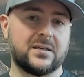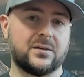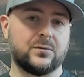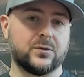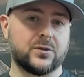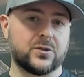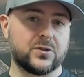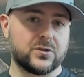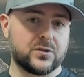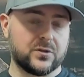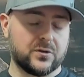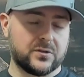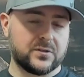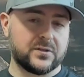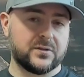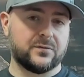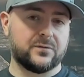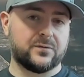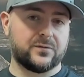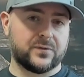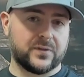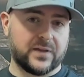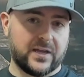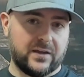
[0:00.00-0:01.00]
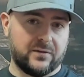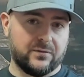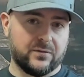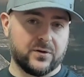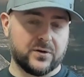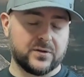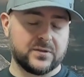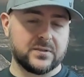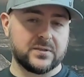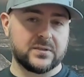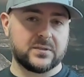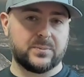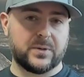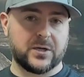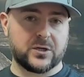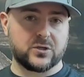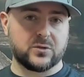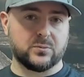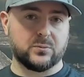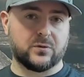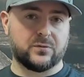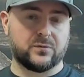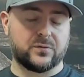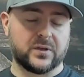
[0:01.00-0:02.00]
with certain flavors and
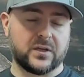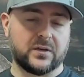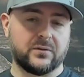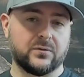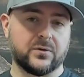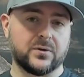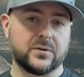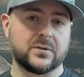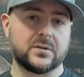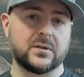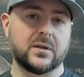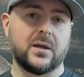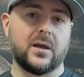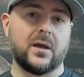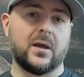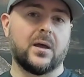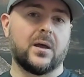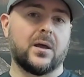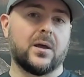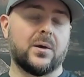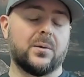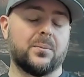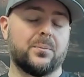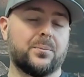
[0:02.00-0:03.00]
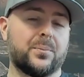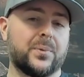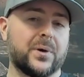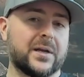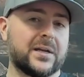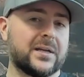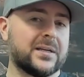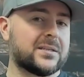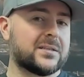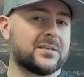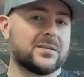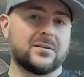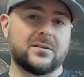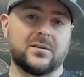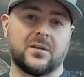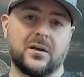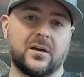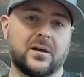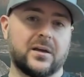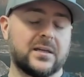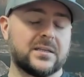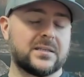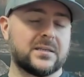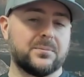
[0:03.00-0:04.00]
spectrum of flavors, but it's
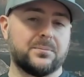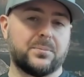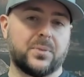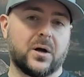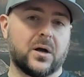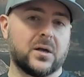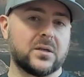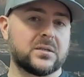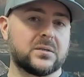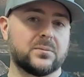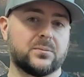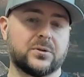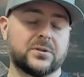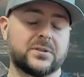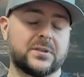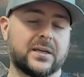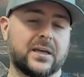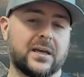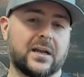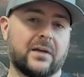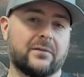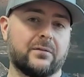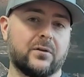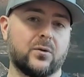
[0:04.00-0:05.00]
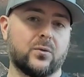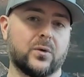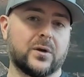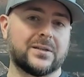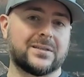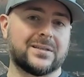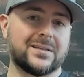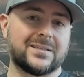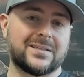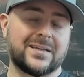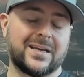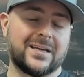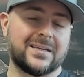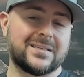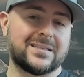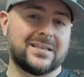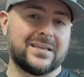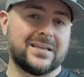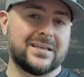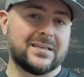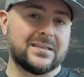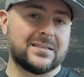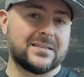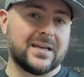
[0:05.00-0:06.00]
impossible to get everyone to taste the
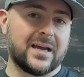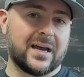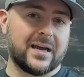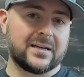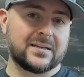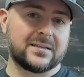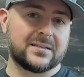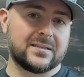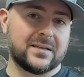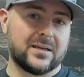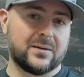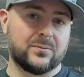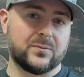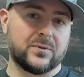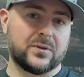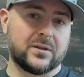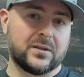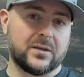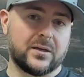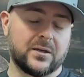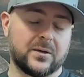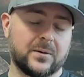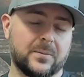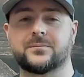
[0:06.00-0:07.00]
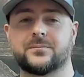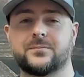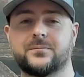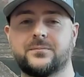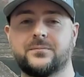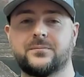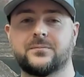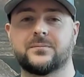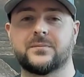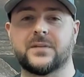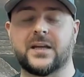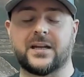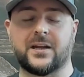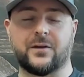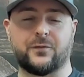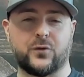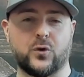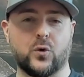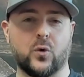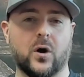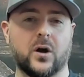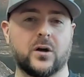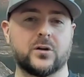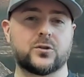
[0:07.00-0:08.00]
exact same thing. And if
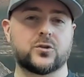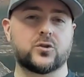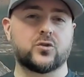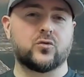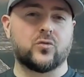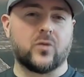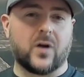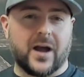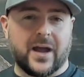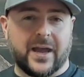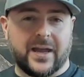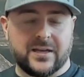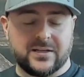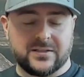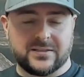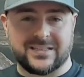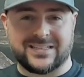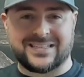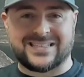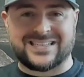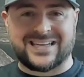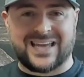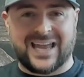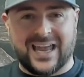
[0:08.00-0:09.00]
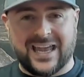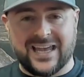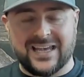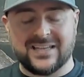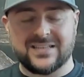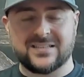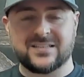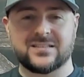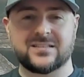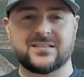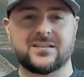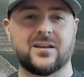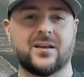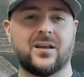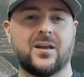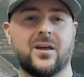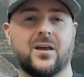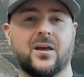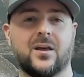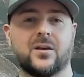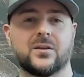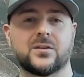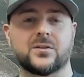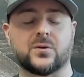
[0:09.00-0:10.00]
you are trying to taste
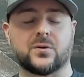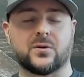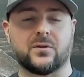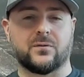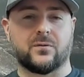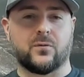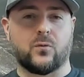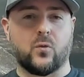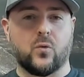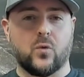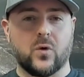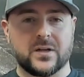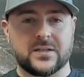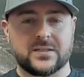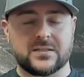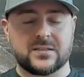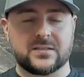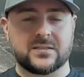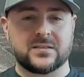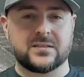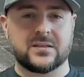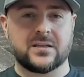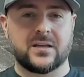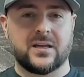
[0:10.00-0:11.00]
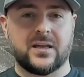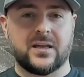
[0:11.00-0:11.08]
sort of what's